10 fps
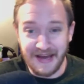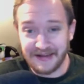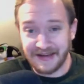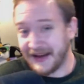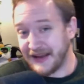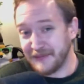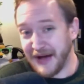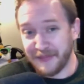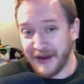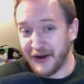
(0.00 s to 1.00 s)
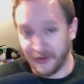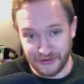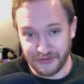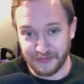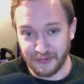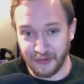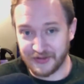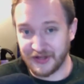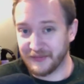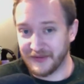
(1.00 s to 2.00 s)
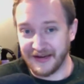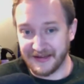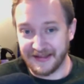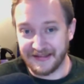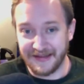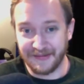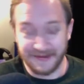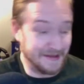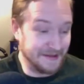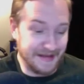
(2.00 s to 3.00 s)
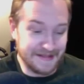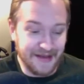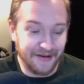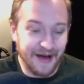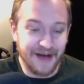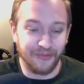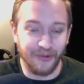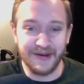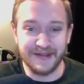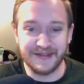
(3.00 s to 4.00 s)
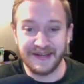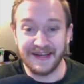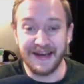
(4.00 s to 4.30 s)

got ate by bears or something like that. That that's how life Amazing. was.